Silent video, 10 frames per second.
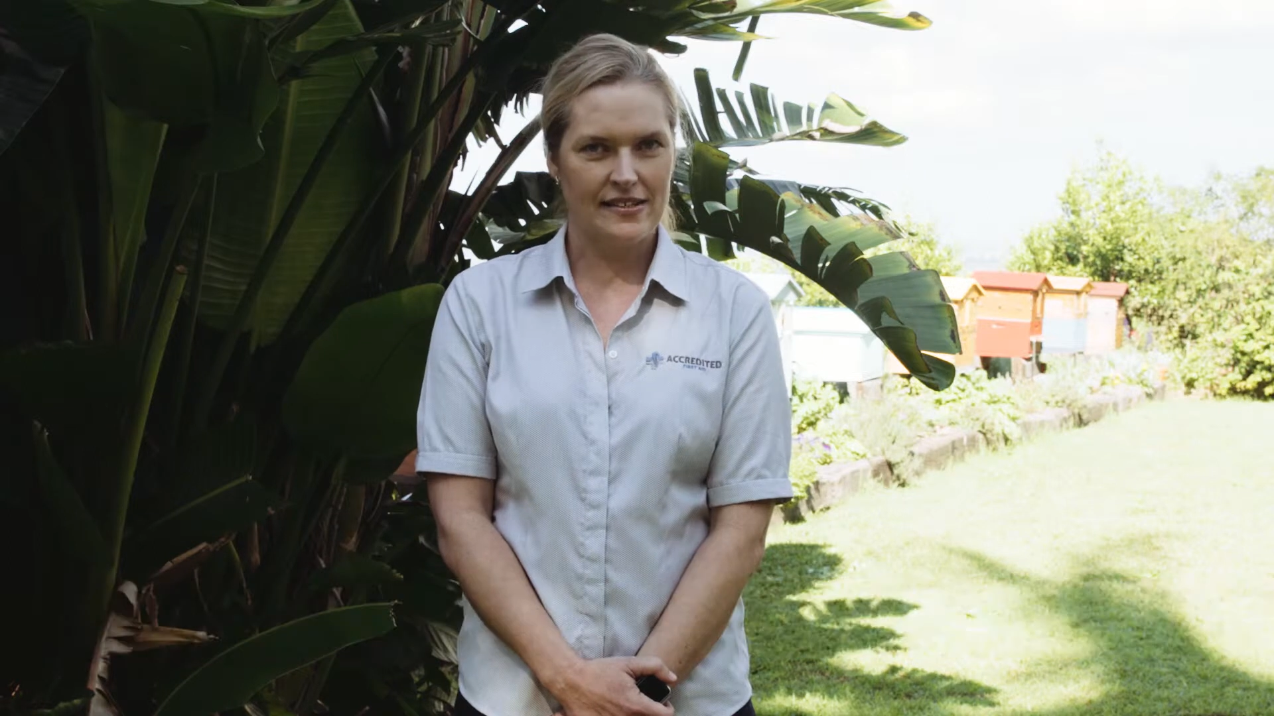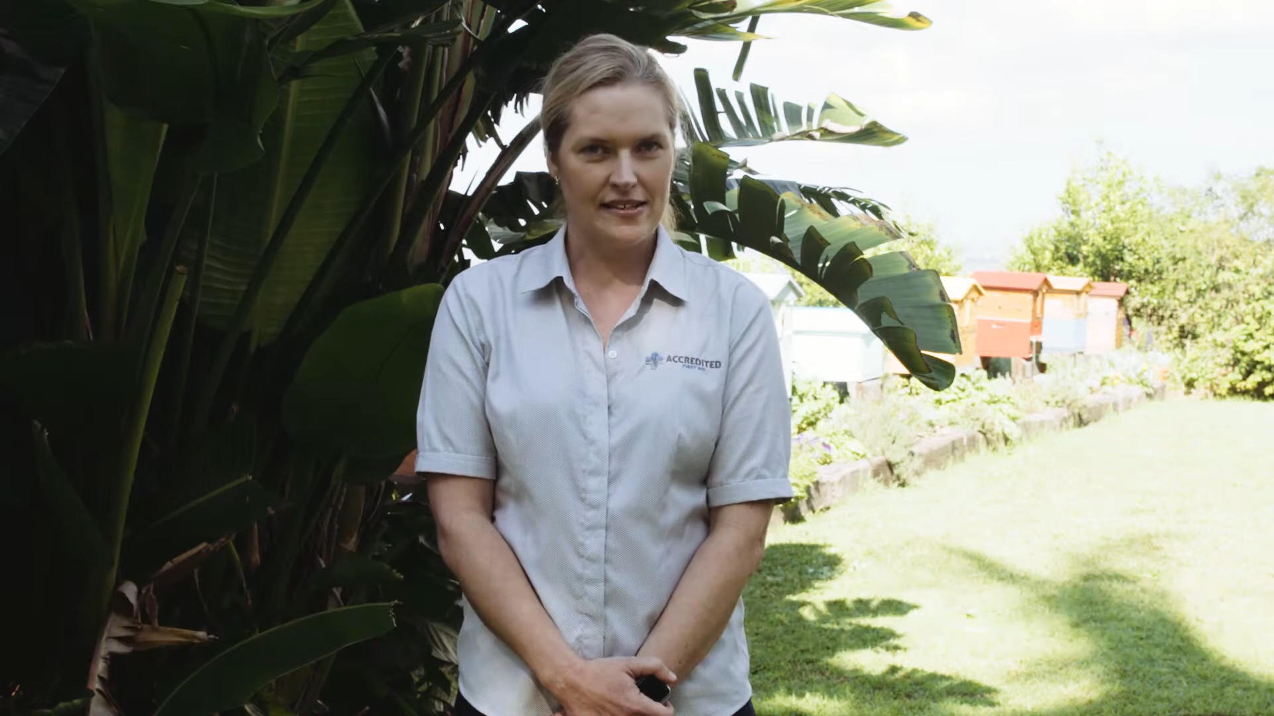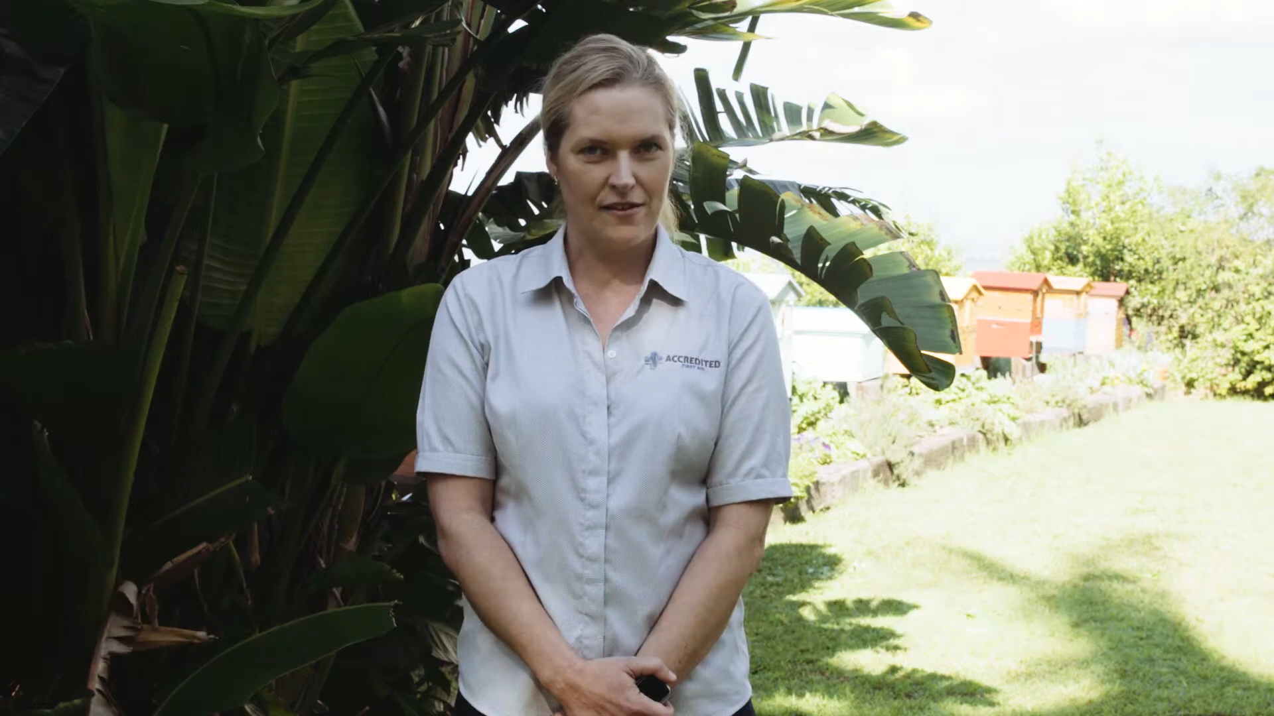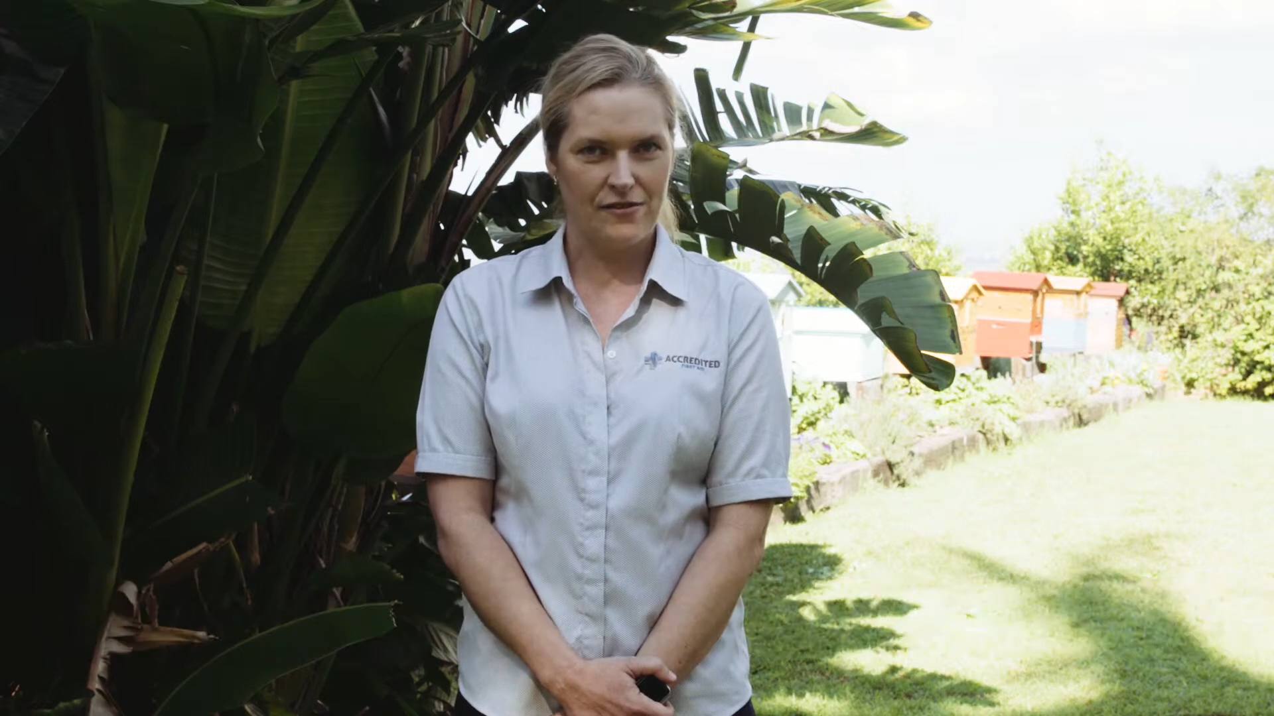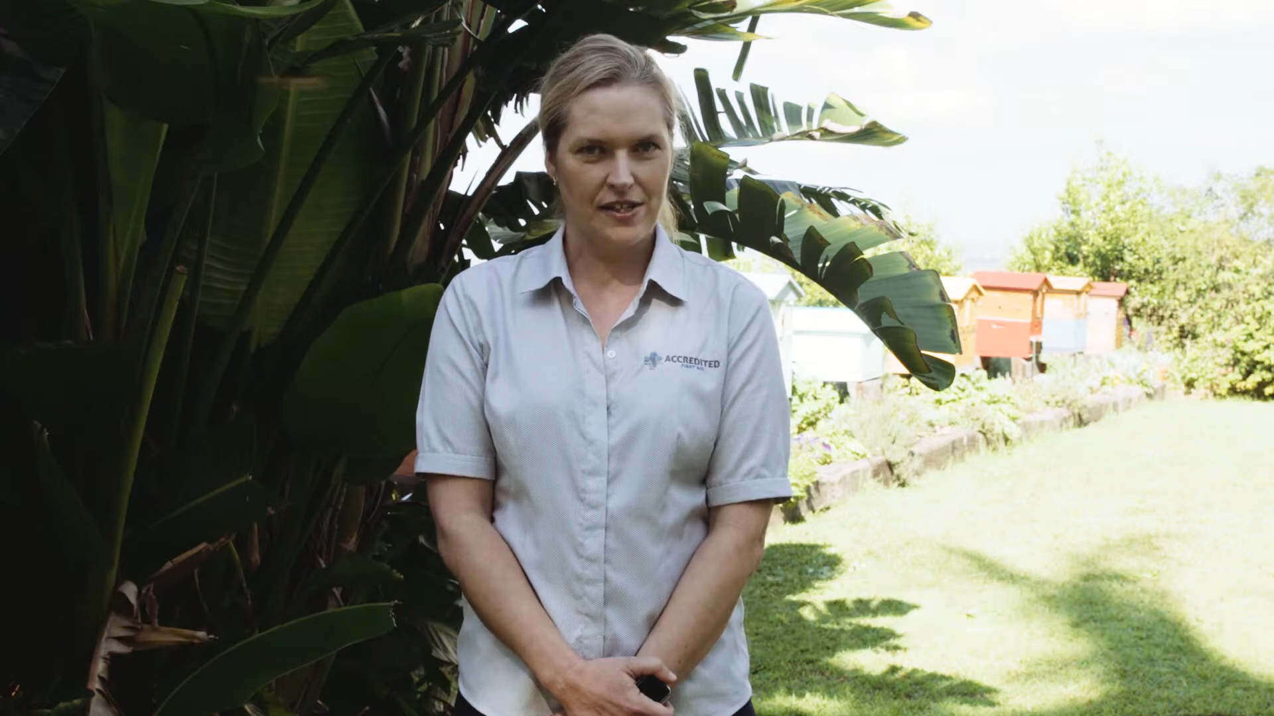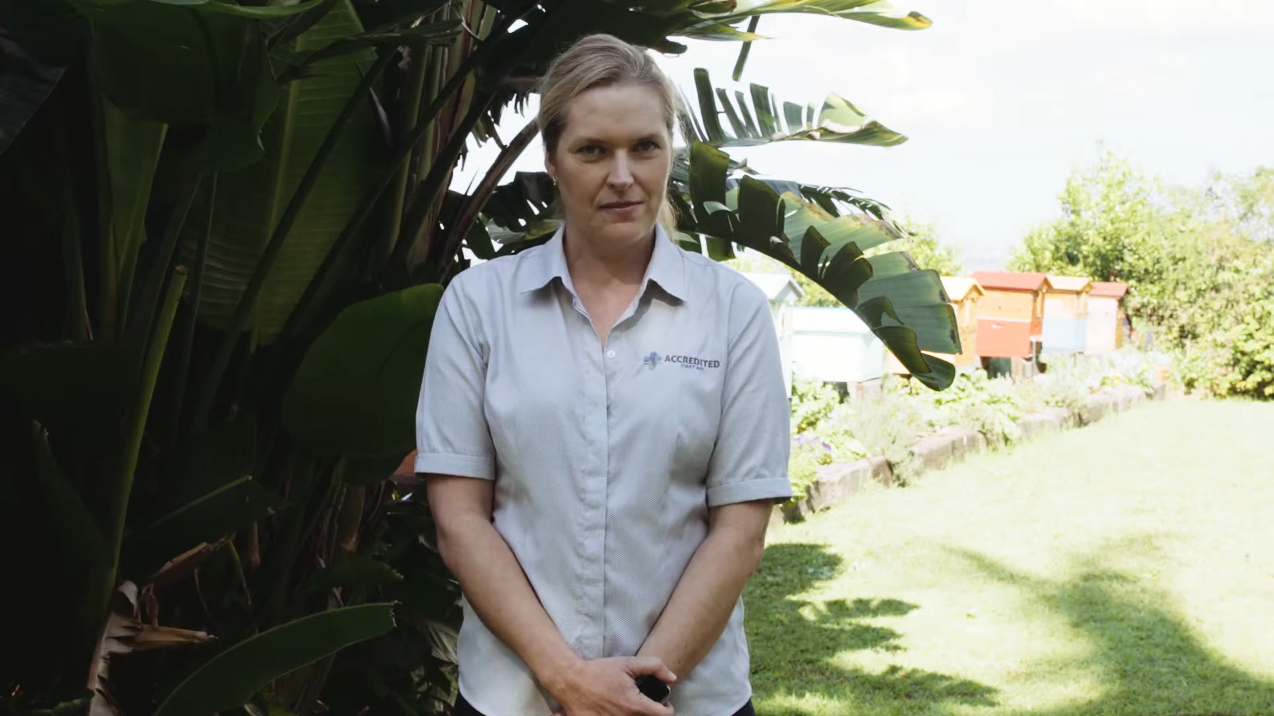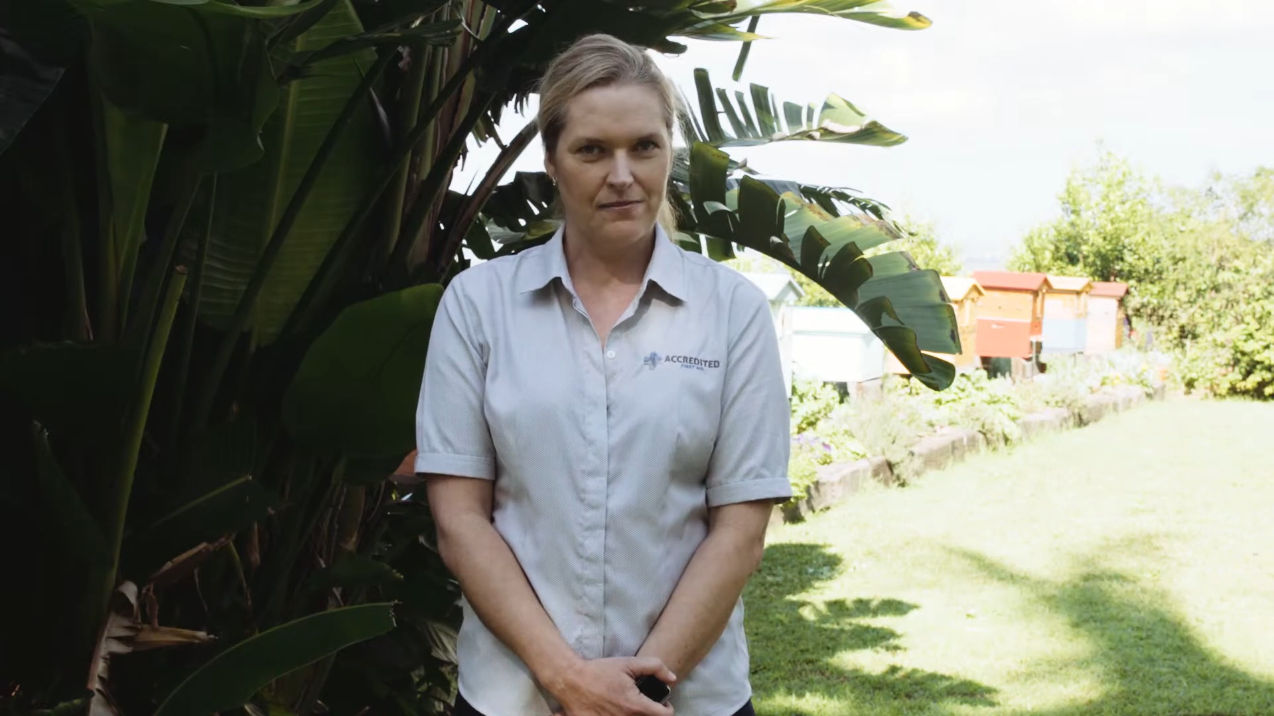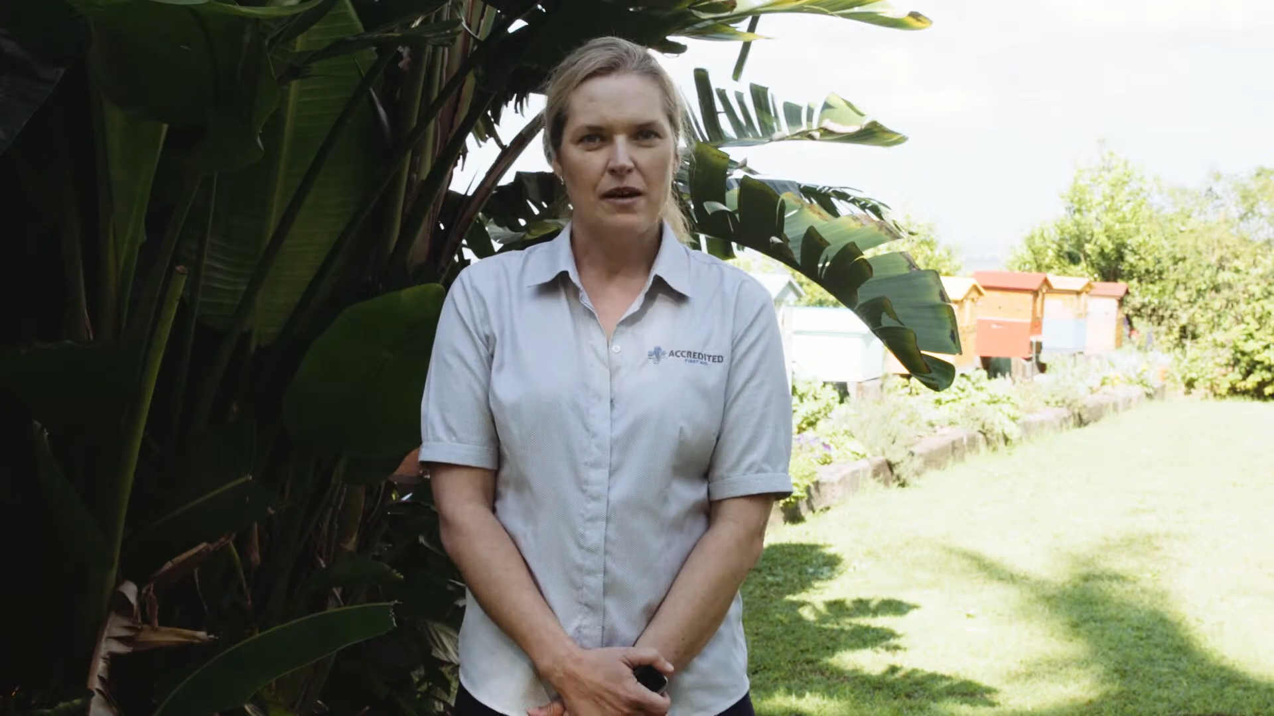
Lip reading: safety.